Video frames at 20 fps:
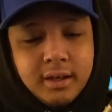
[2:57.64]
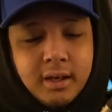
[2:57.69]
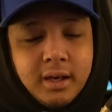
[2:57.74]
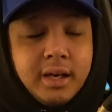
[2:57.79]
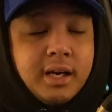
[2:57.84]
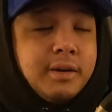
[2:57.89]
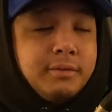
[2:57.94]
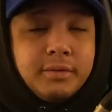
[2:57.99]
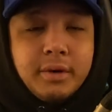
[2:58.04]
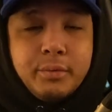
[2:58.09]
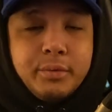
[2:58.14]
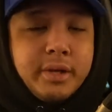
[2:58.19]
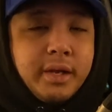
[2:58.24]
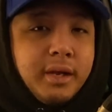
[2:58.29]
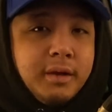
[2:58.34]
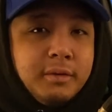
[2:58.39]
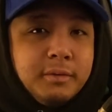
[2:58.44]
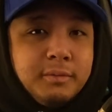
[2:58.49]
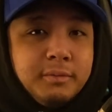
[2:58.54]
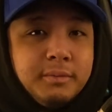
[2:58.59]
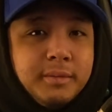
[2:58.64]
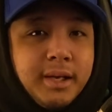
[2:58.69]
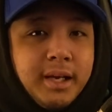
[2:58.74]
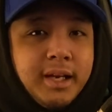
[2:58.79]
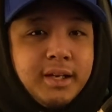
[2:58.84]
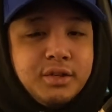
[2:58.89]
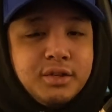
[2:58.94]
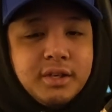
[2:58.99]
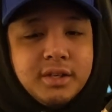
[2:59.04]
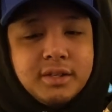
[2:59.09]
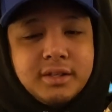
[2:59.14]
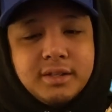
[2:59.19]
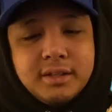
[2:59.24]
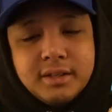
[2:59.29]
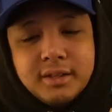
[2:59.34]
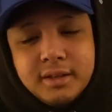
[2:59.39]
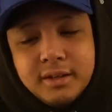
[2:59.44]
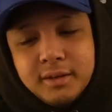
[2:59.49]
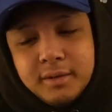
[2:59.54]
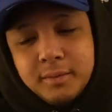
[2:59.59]
and I'm fine with that. It just
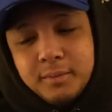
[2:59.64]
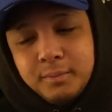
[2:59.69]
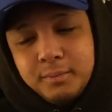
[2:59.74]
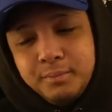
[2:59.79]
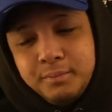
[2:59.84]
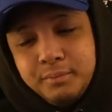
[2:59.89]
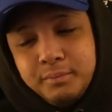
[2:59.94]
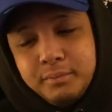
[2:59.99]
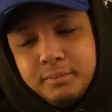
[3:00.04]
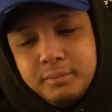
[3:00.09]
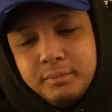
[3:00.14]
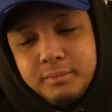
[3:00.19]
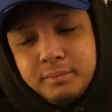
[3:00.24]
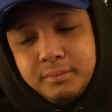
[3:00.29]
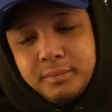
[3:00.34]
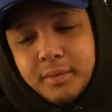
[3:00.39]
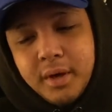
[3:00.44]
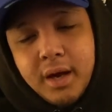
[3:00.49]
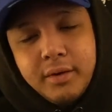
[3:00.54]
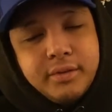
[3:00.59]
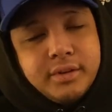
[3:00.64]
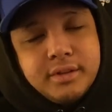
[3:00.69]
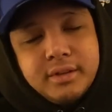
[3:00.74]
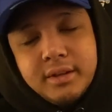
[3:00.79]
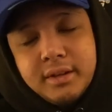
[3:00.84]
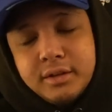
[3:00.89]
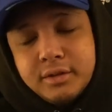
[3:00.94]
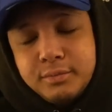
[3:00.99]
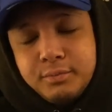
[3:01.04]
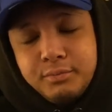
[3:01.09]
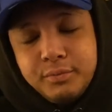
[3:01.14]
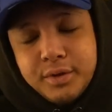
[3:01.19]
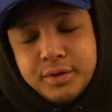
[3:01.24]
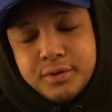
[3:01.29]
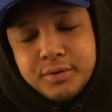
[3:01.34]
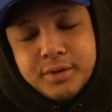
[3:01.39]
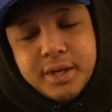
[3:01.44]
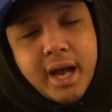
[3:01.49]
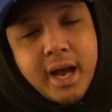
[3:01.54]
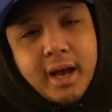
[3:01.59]
obviously, it's
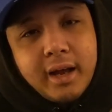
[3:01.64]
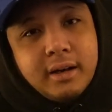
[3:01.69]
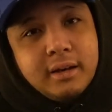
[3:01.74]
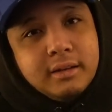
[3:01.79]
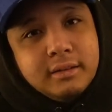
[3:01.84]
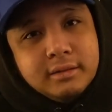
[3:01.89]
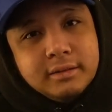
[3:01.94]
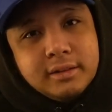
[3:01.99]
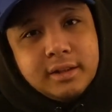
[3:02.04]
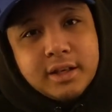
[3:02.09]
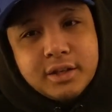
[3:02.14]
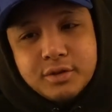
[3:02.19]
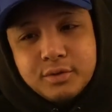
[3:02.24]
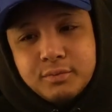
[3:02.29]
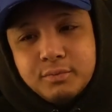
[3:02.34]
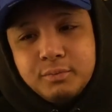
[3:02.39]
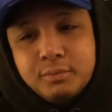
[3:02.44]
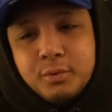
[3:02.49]
sad, because